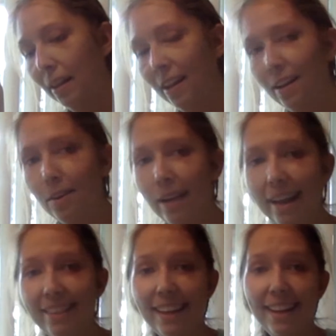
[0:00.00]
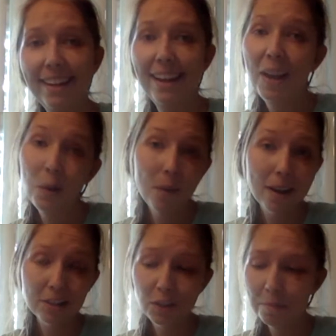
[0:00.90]
pillow, and then we'll
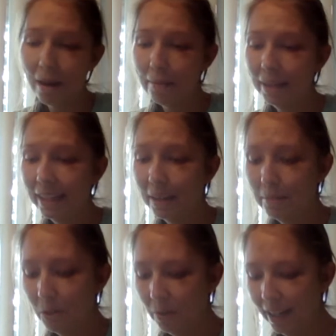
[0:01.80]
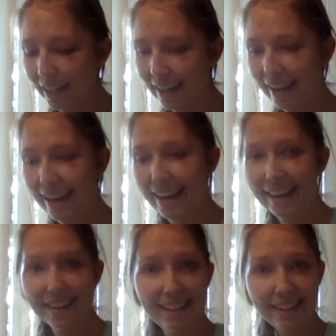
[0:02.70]
actually probably end up doing a
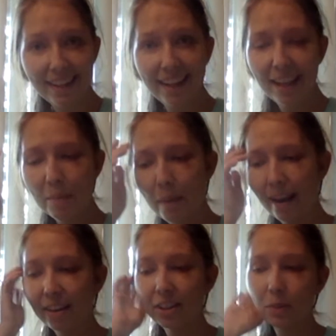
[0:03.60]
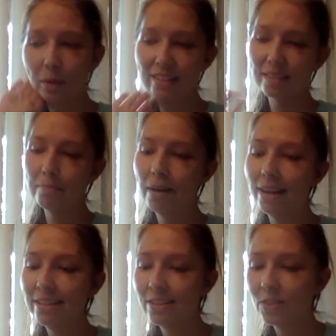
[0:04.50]
hand pattern with some
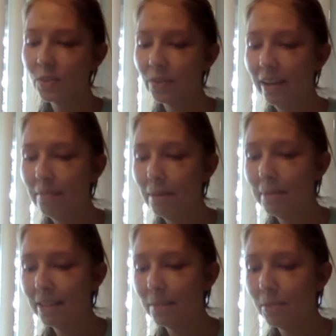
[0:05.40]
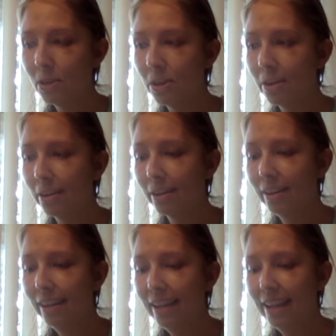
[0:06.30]
buttons through it, maybe some
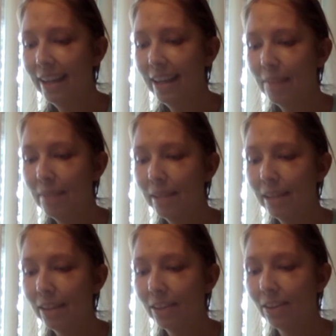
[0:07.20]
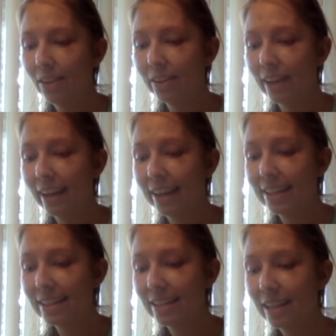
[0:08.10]
yarn, make it look all
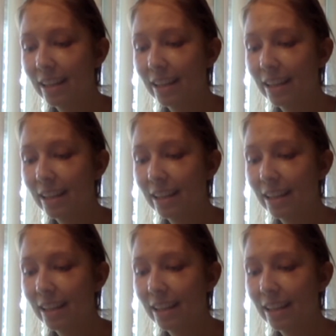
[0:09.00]
nice.